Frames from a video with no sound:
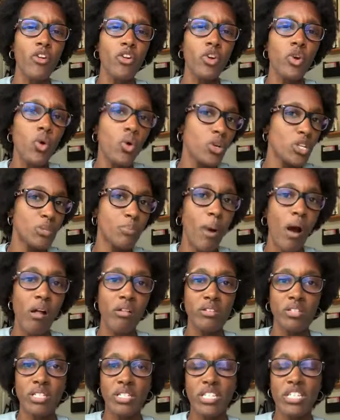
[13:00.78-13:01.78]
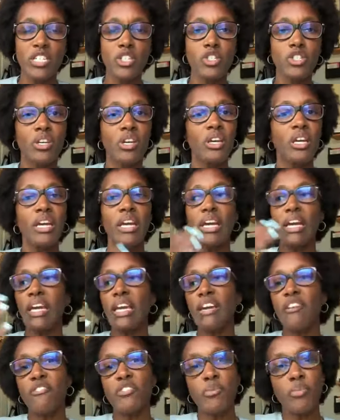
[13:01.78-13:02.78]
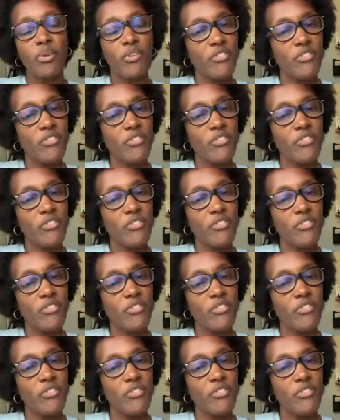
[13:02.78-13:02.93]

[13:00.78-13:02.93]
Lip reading: other course policies. If the